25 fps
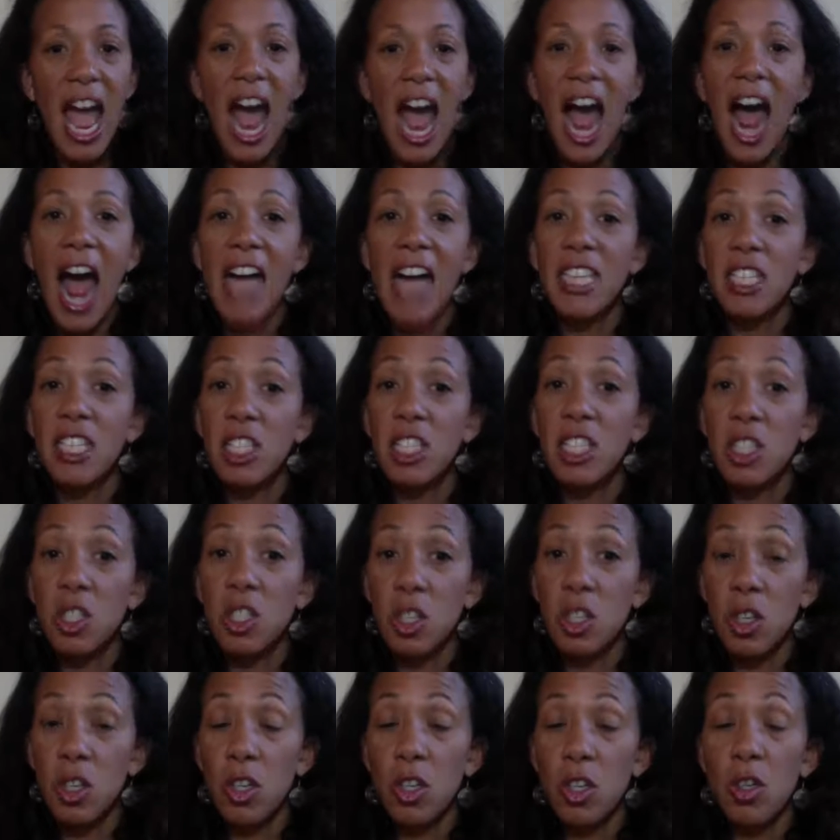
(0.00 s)
I
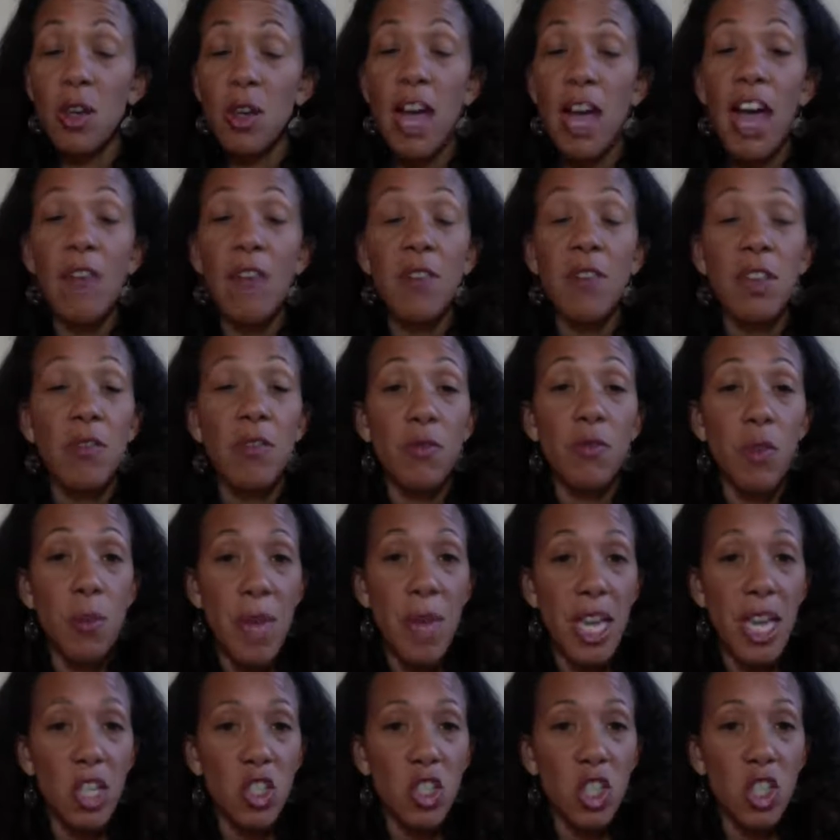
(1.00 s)
still have
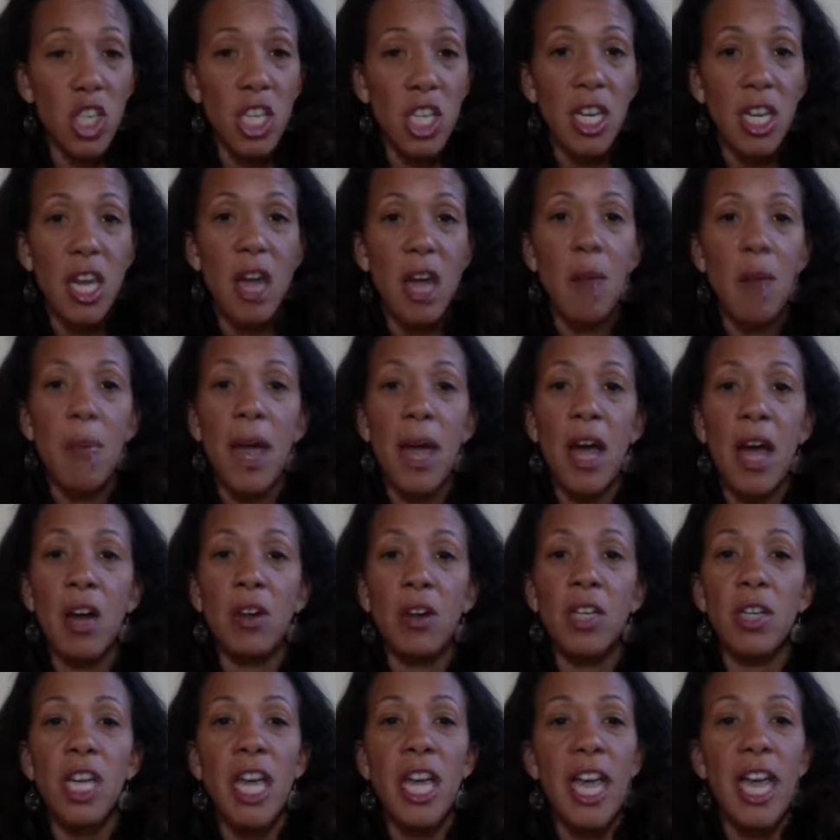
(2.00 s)
information
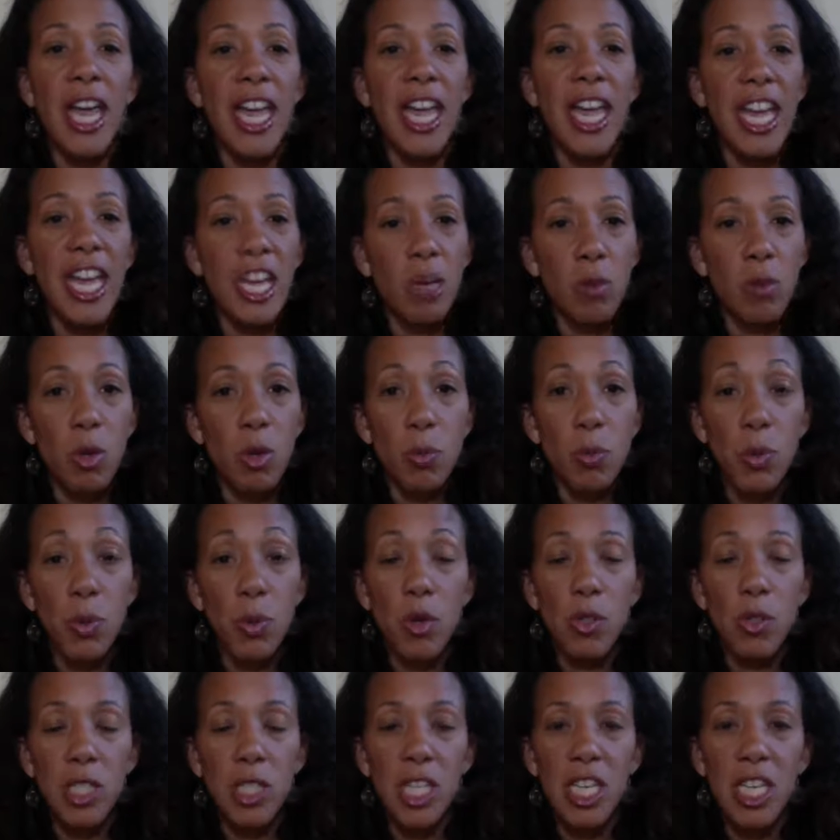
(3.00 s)
about animal
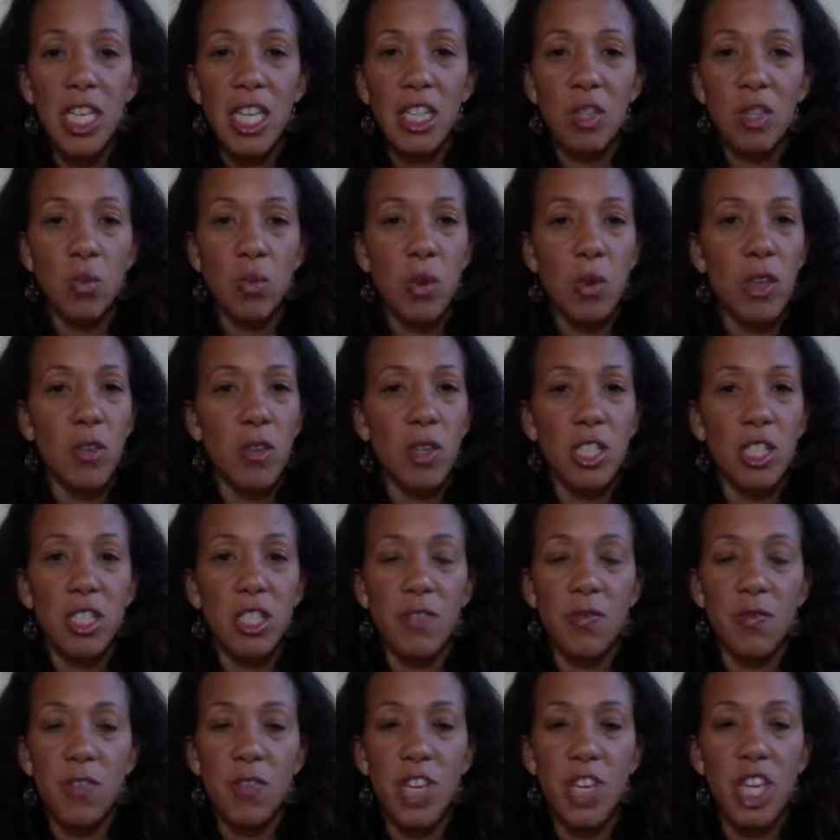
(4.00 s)
proteins, whether
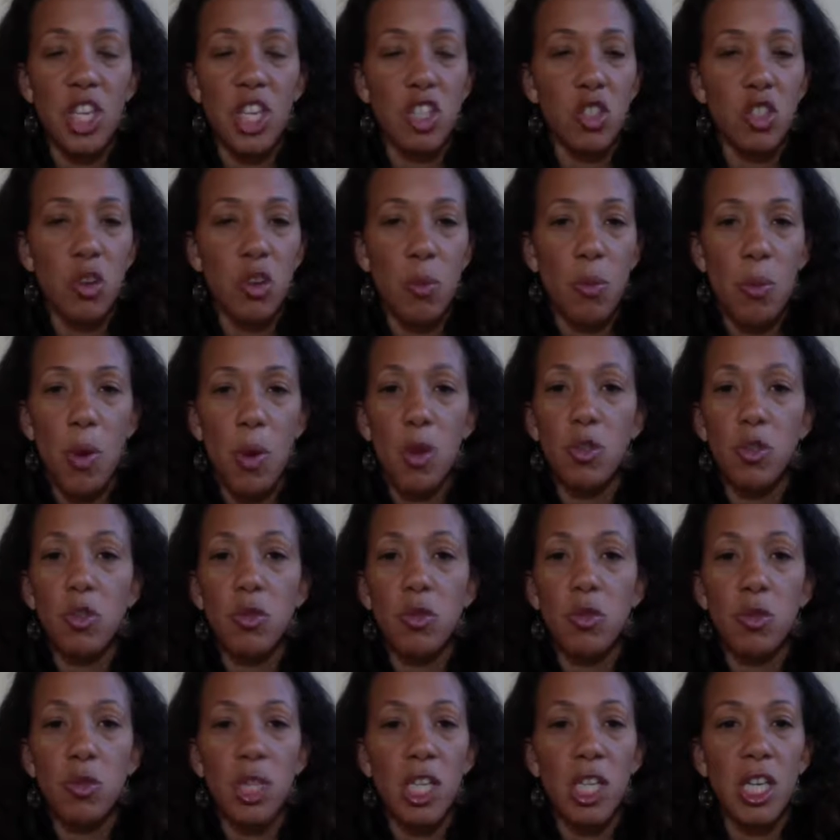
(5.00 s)
it's fish or
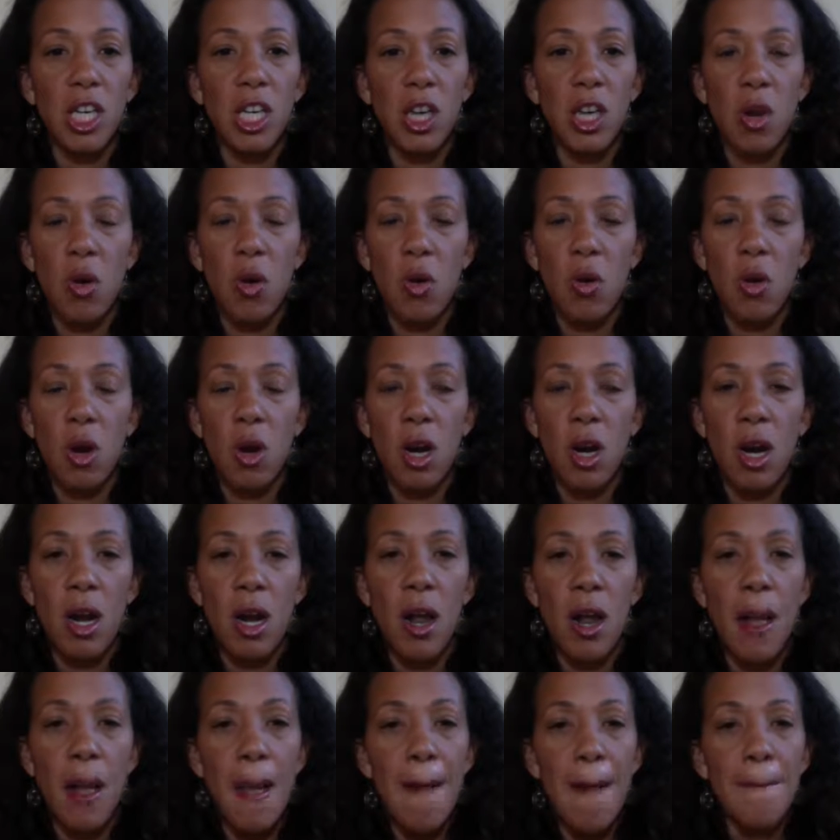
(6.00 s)
poultry
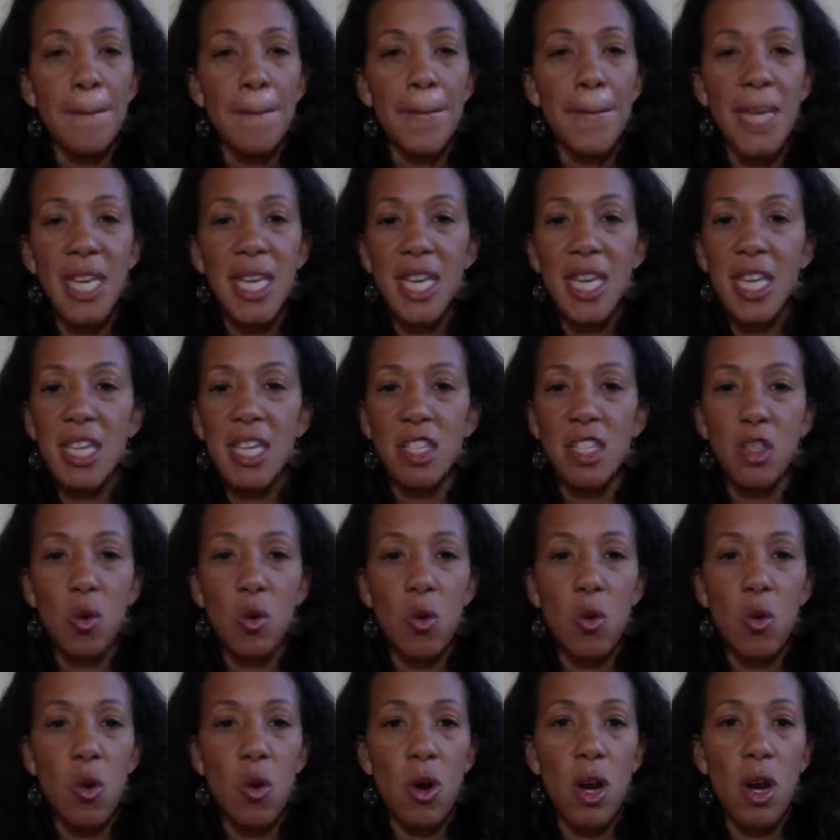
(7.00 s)
or meat
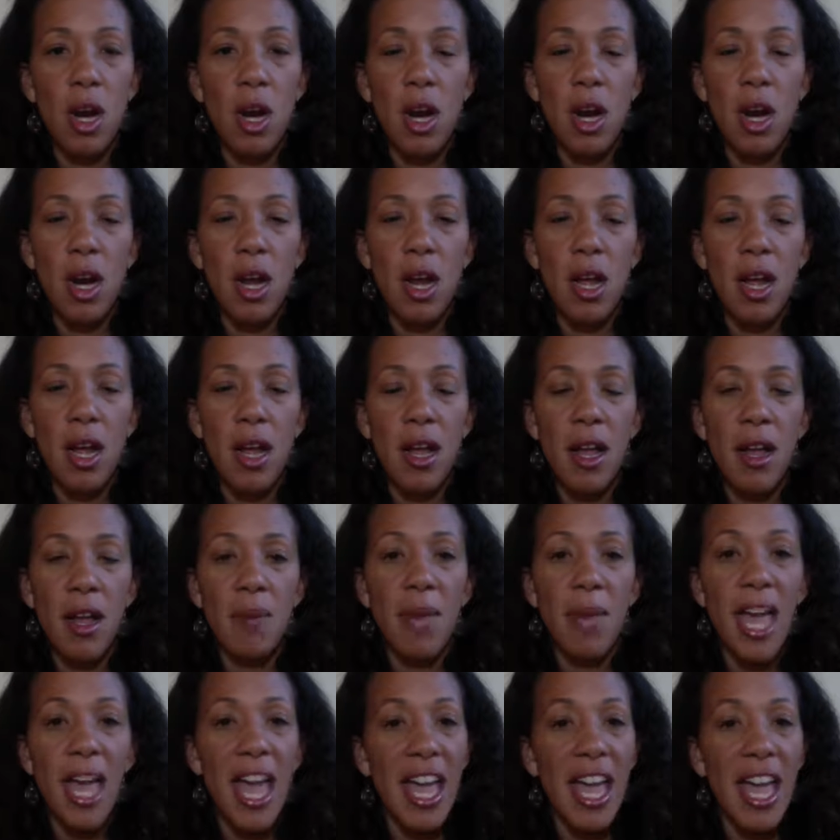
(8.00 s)
or
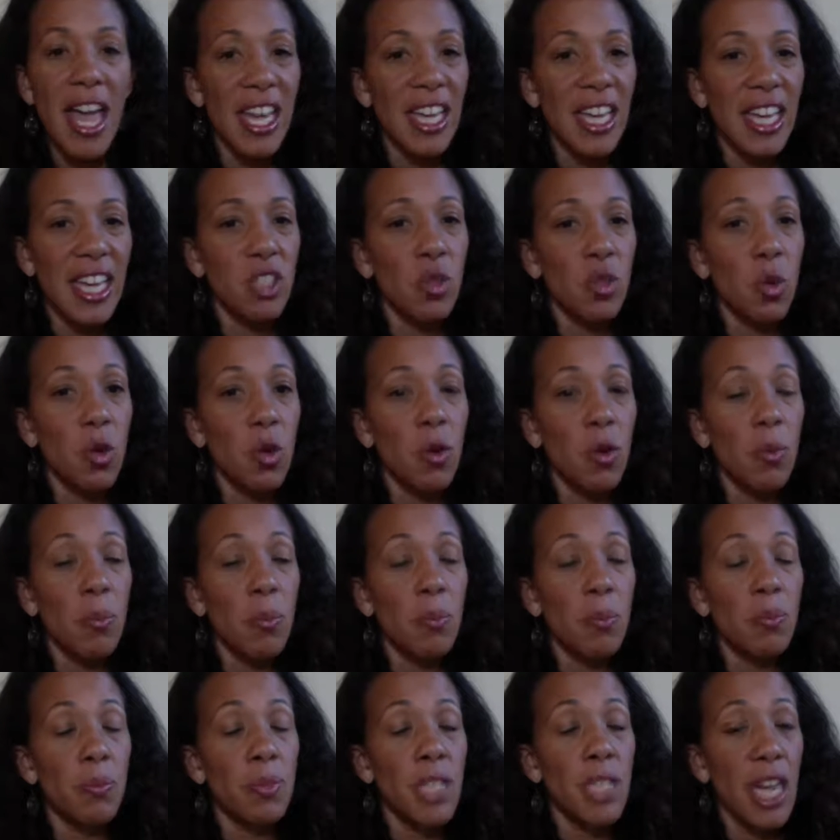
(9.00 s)
eggs or
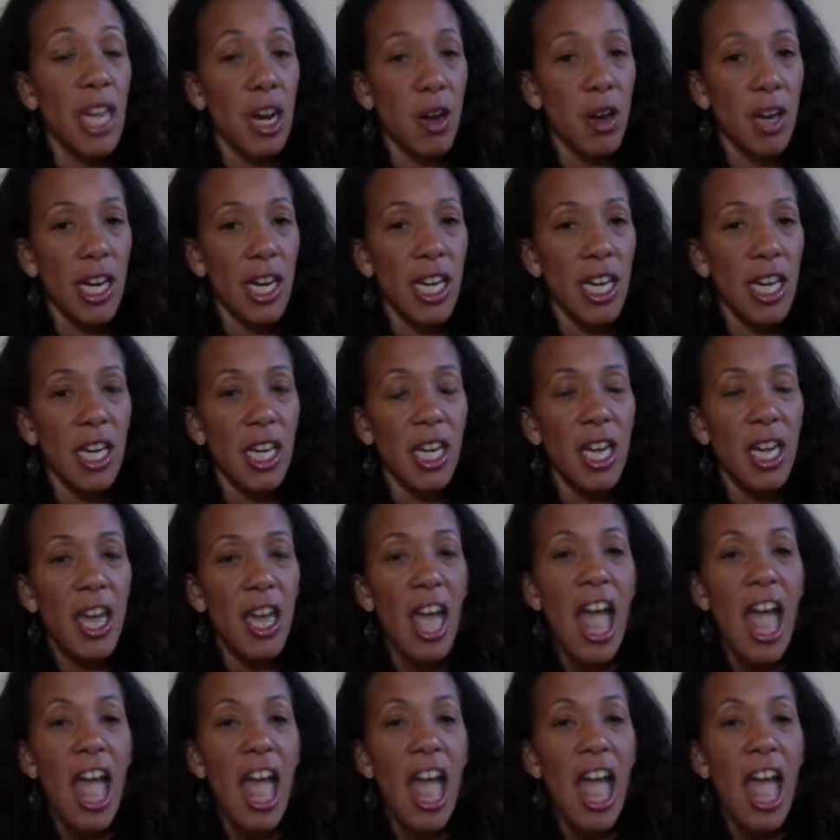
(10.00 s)
dairy,